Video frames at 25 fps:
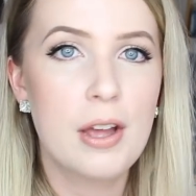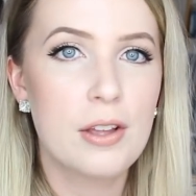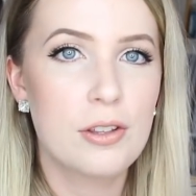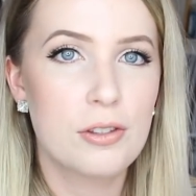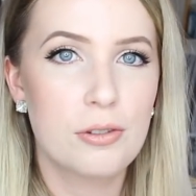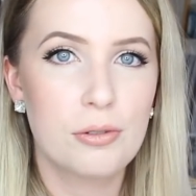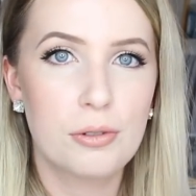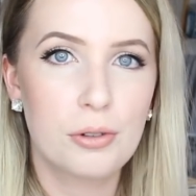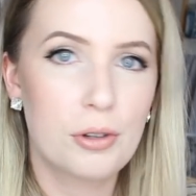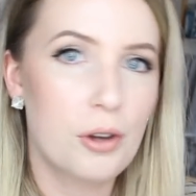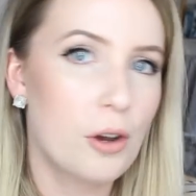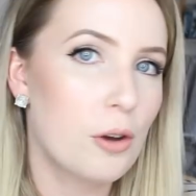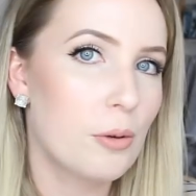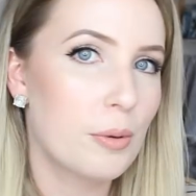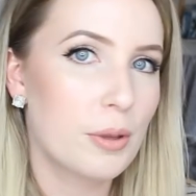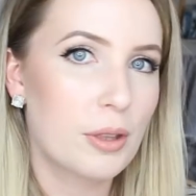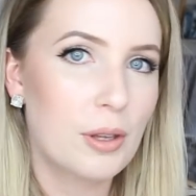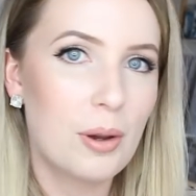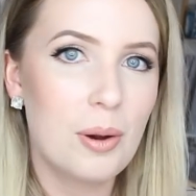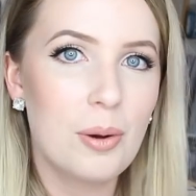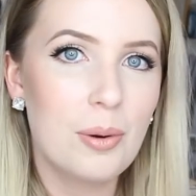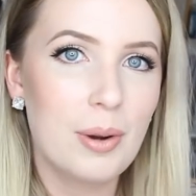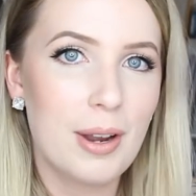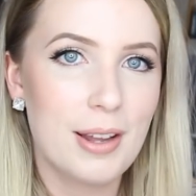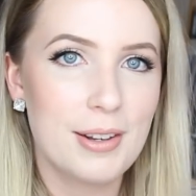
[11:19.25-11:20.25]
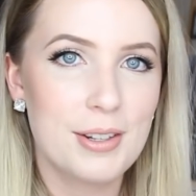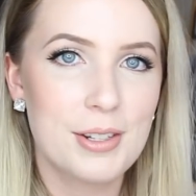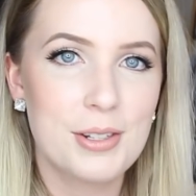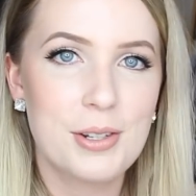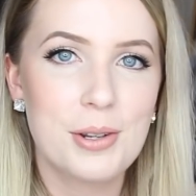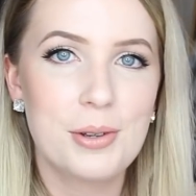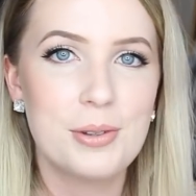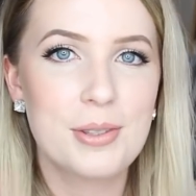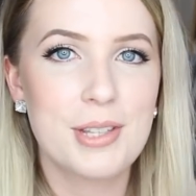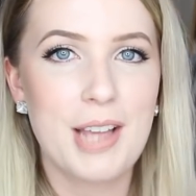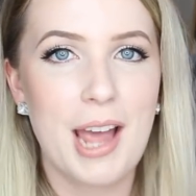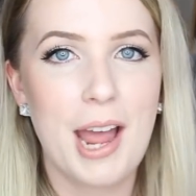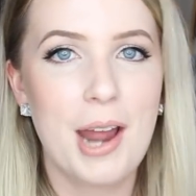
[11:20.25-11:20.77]
So it'll go with cool
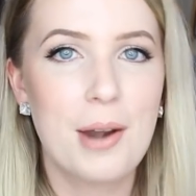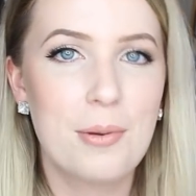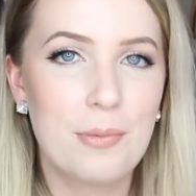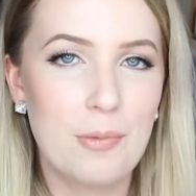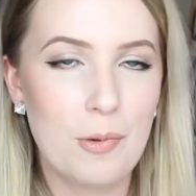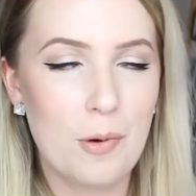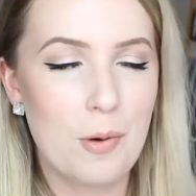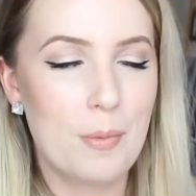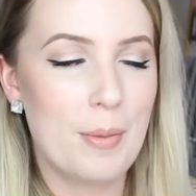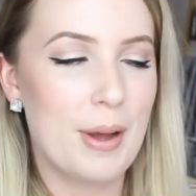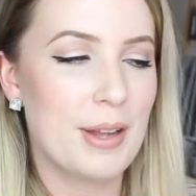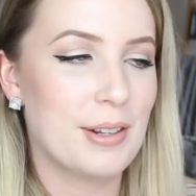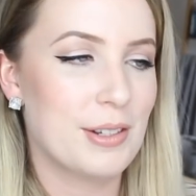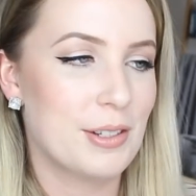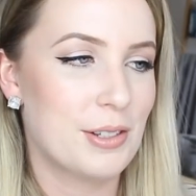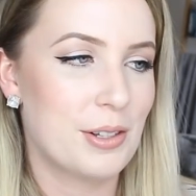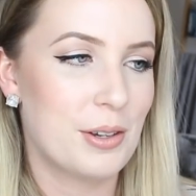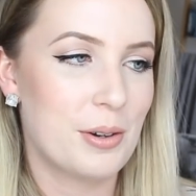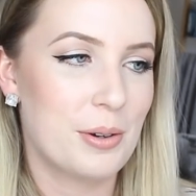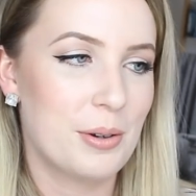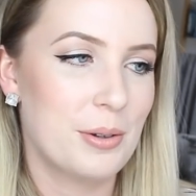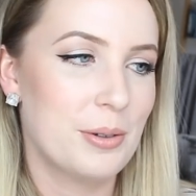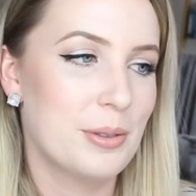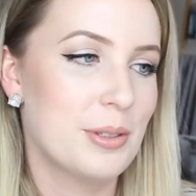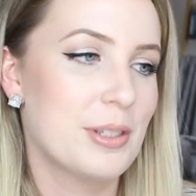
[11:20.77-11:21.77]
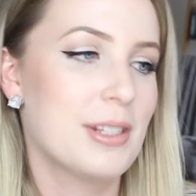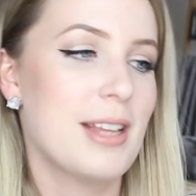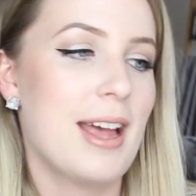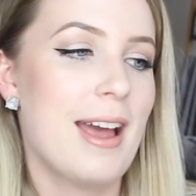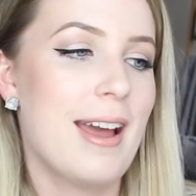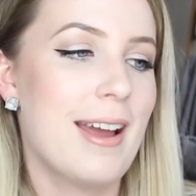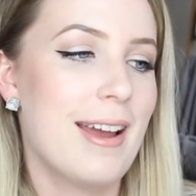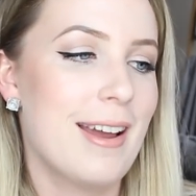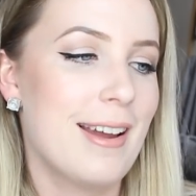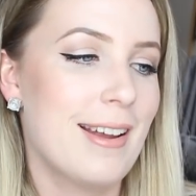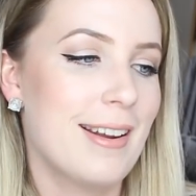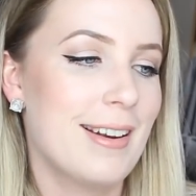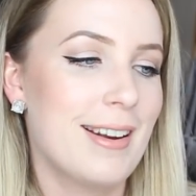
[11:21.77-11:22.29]
undertones and warm undertones
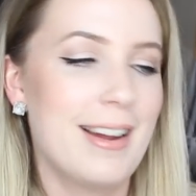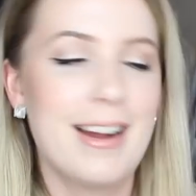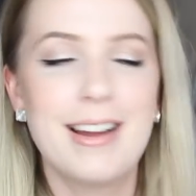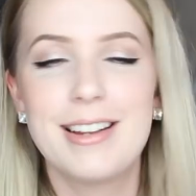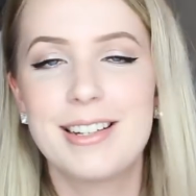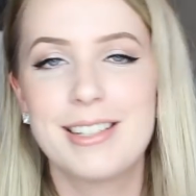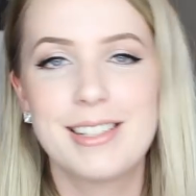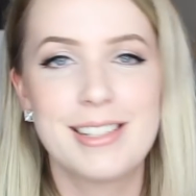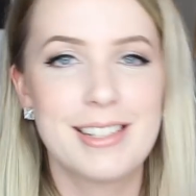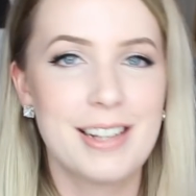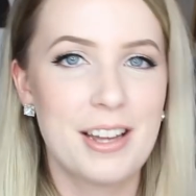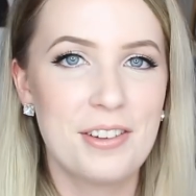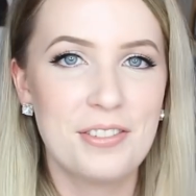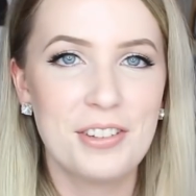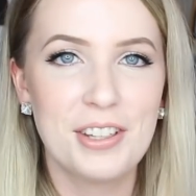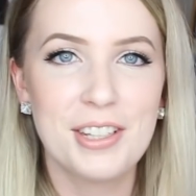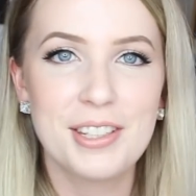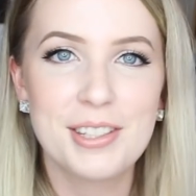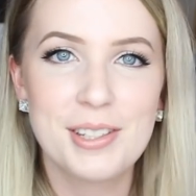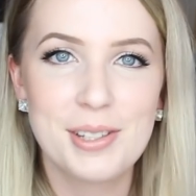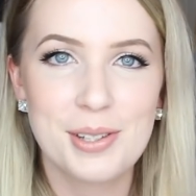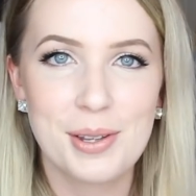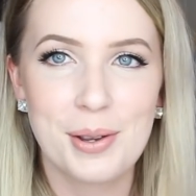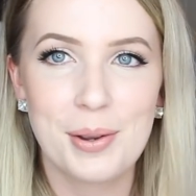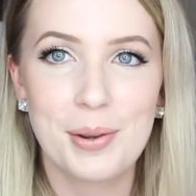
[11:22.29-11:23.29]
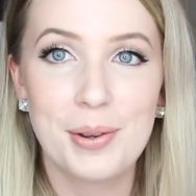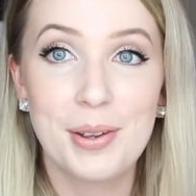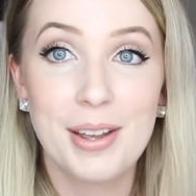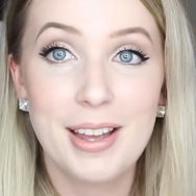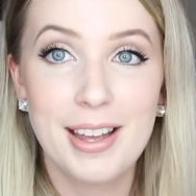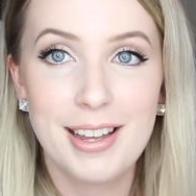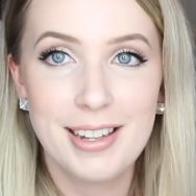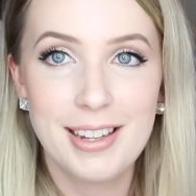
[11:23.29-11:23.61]
and I just love it. So